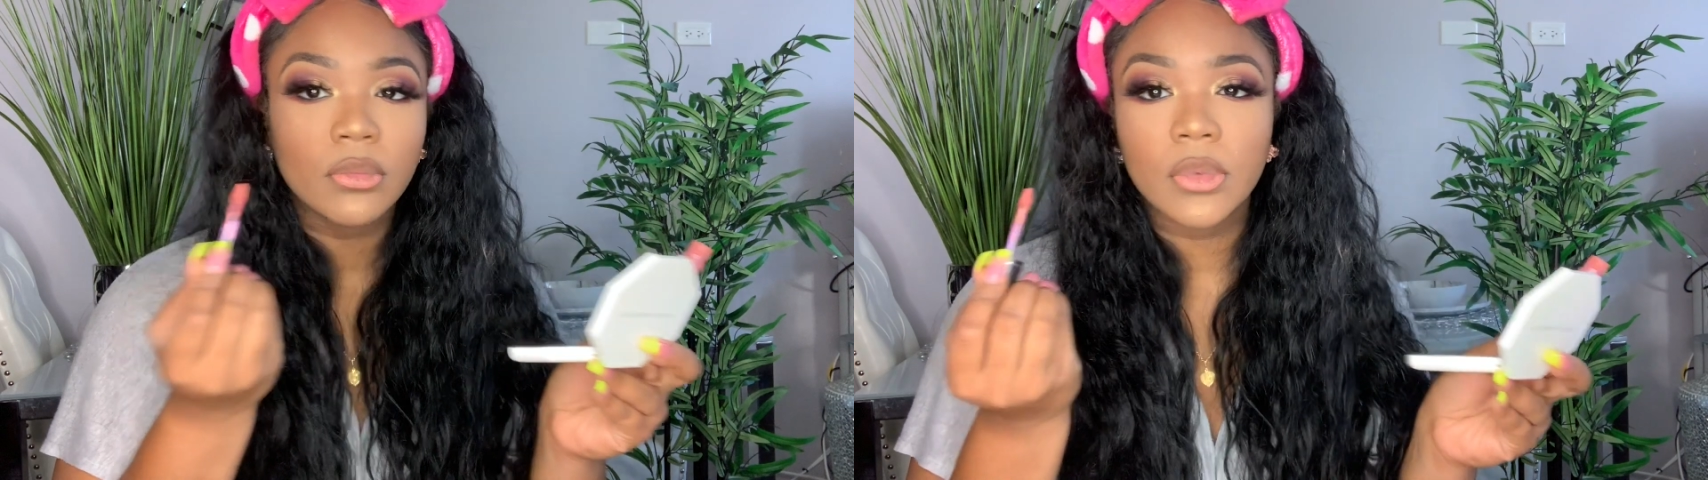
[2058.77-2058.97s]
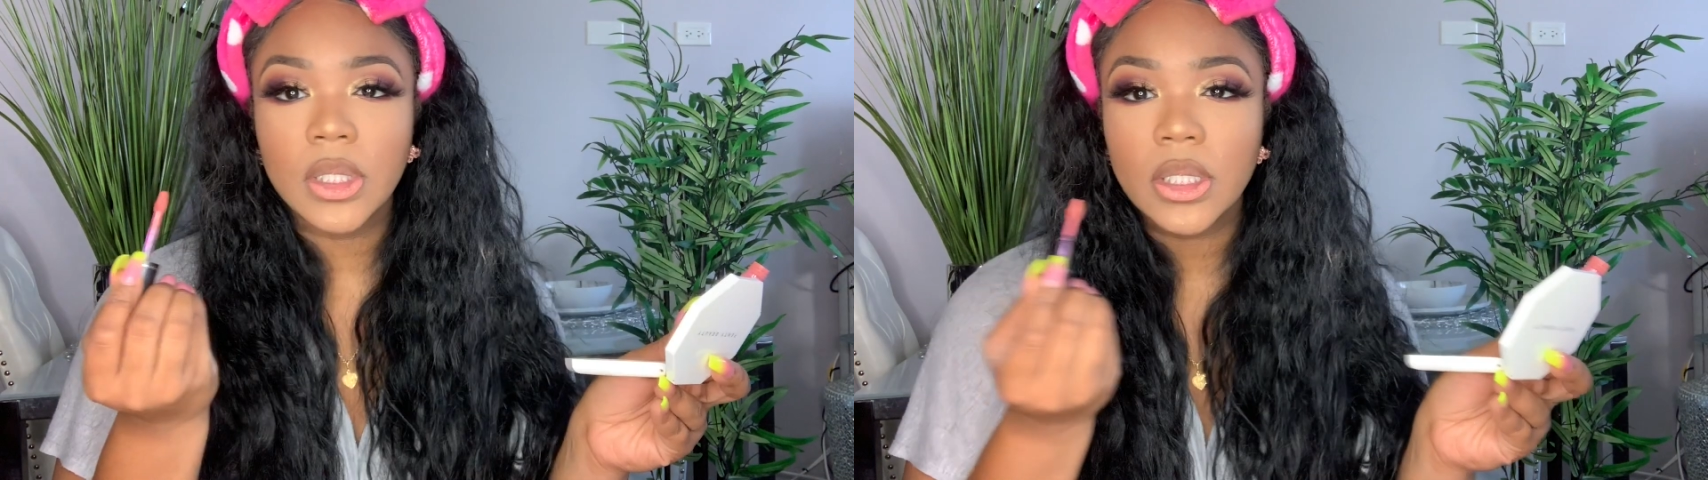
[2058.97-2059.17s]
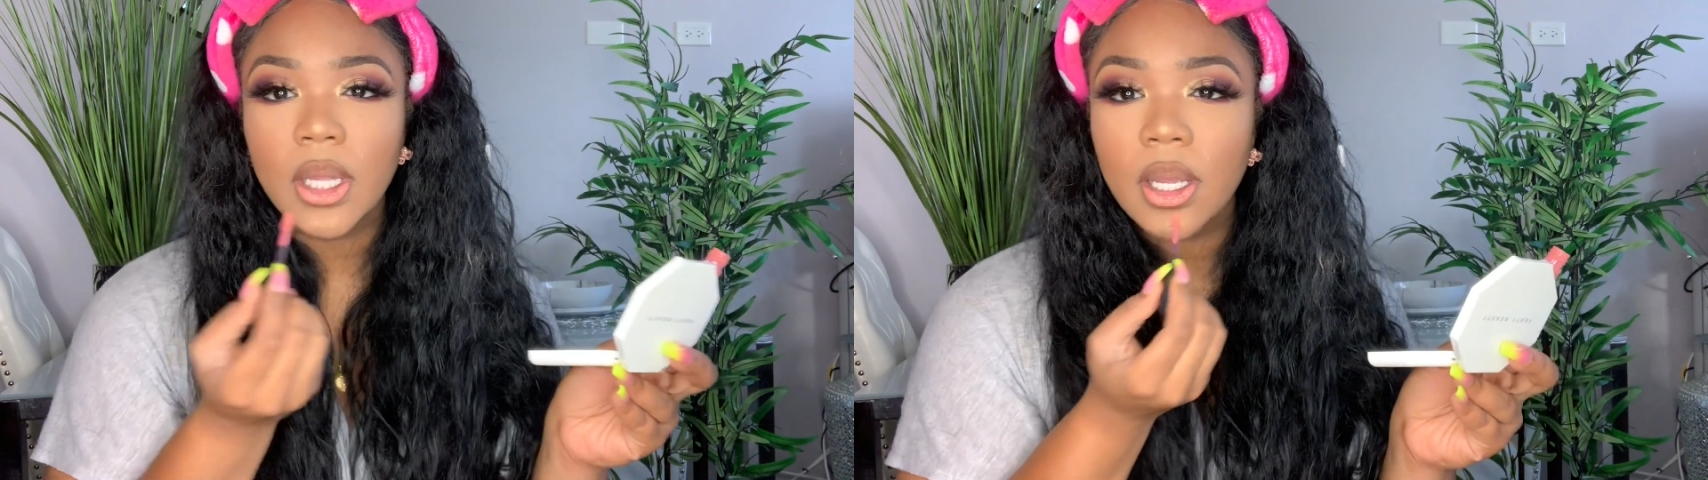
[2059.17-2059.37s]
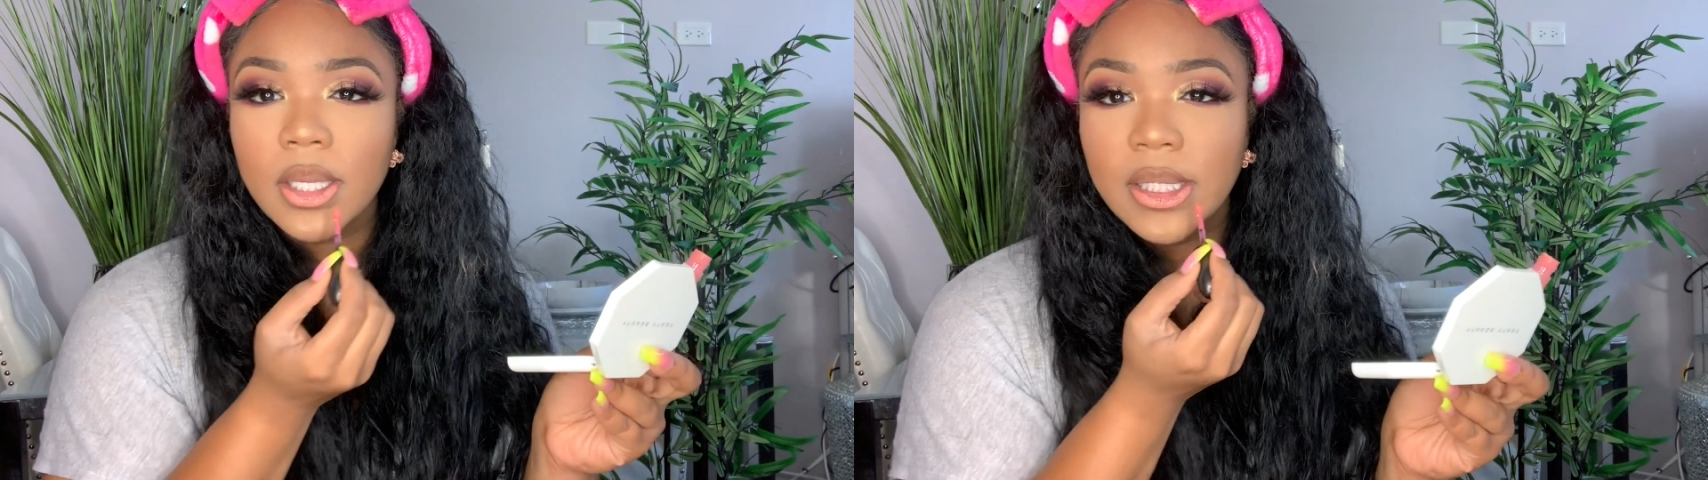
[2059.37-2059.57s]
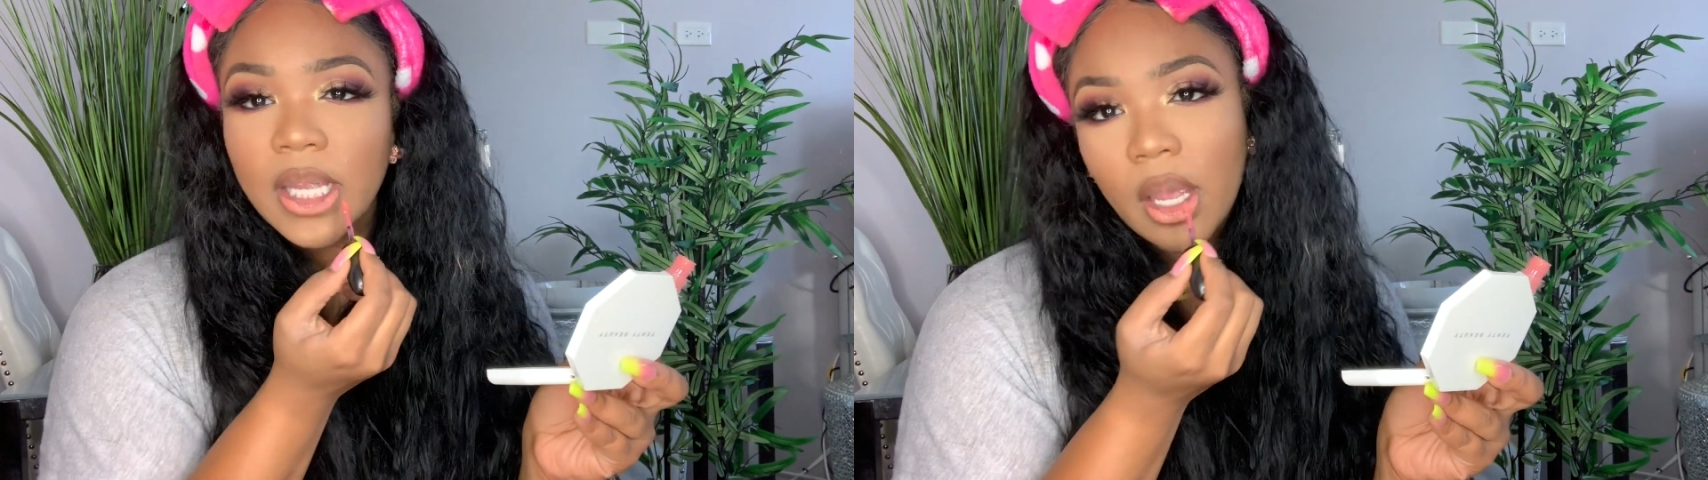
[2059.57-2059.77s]
This is like a
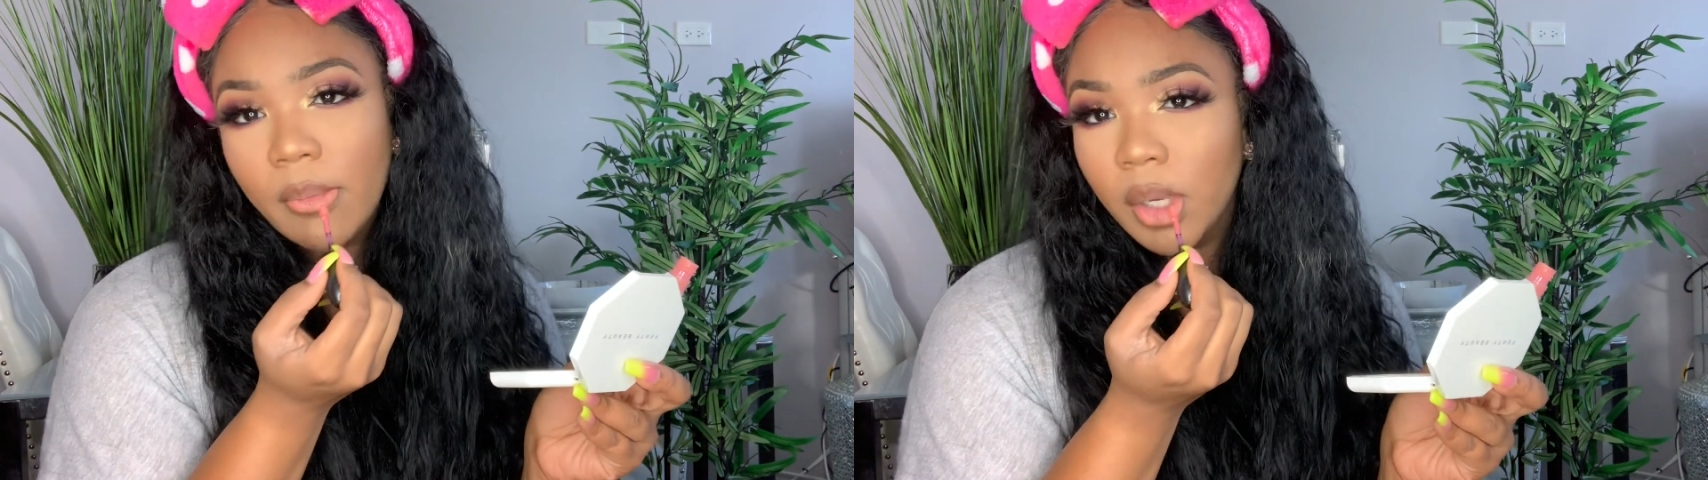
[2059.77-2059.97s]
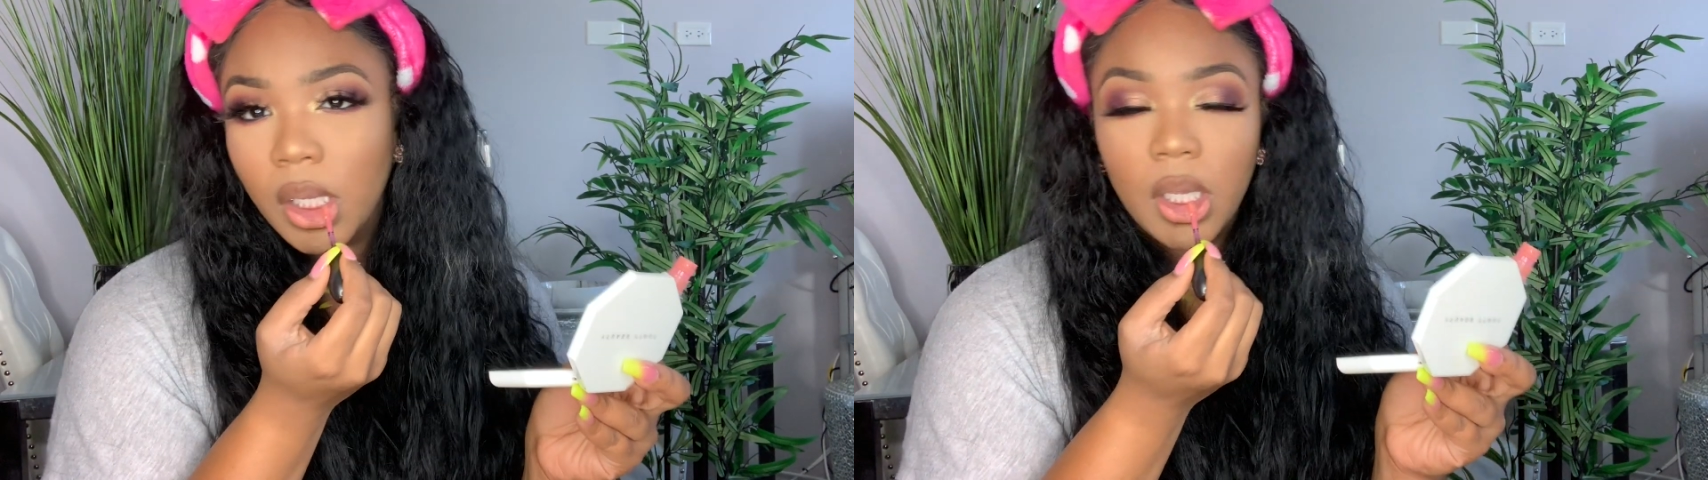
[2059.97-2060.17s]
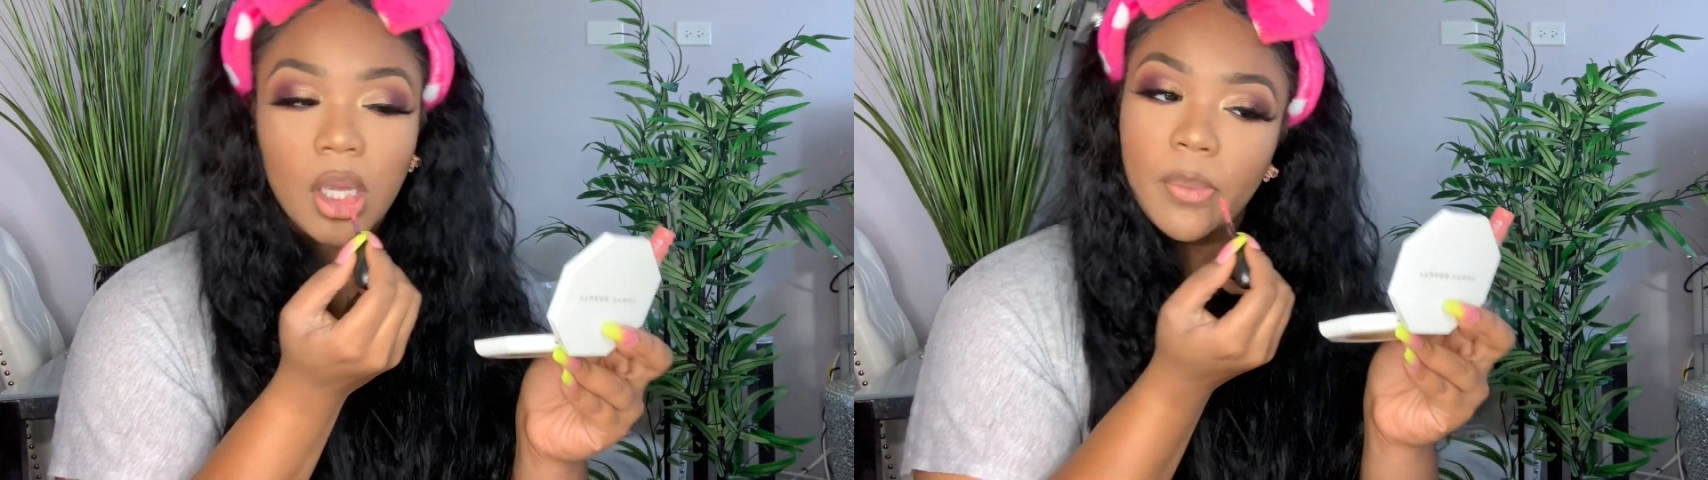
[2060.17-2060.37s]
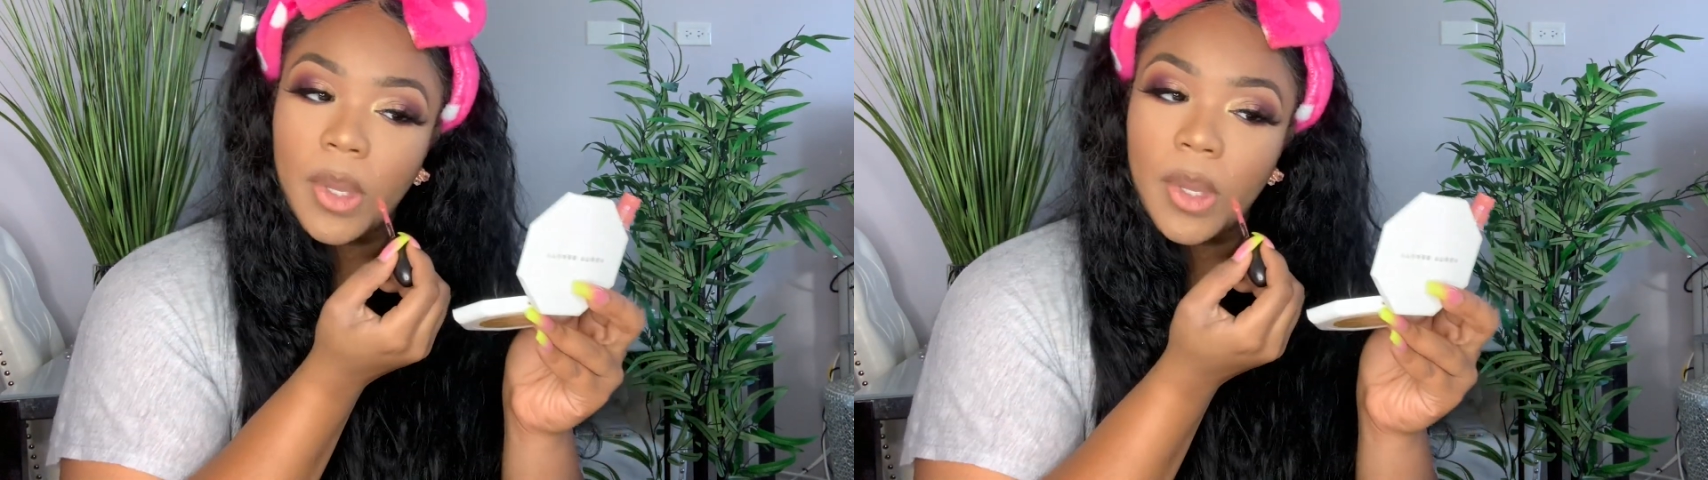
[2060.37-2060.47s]
salmon-y